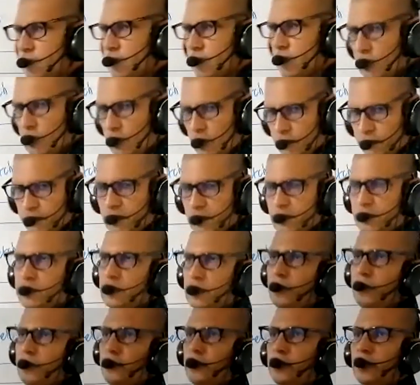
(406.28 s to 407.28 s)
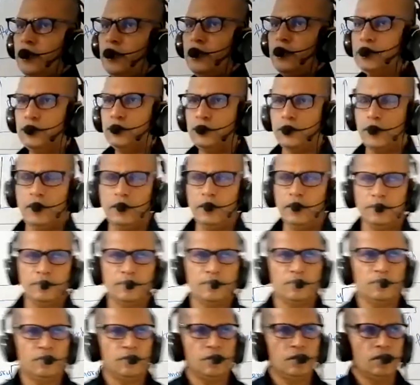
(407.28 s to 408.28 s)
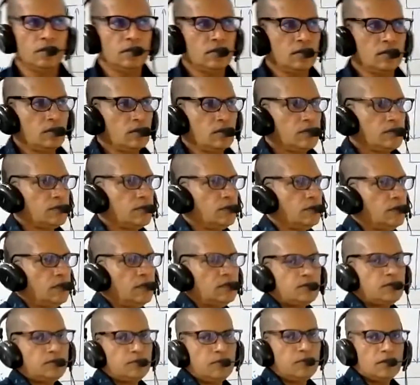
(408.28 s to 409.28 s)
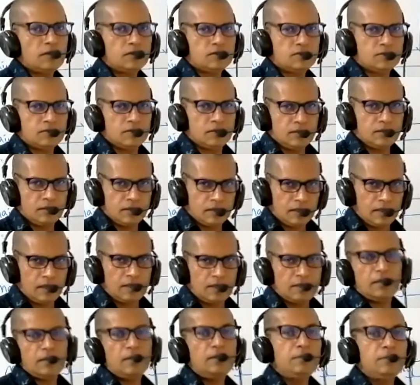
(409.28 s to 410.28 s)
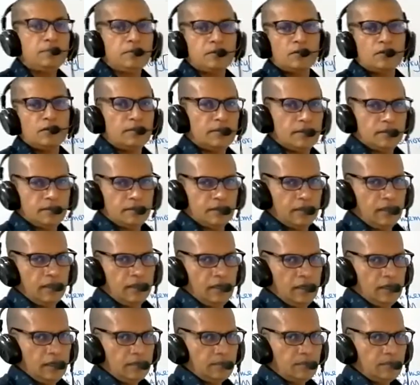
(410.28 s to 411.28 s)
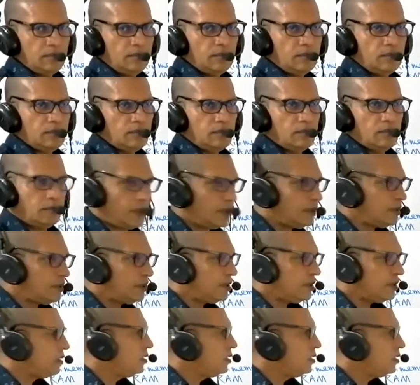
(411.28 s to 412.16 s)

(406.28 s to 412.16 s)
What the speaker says: of this computing history, so this was a great improvement really. But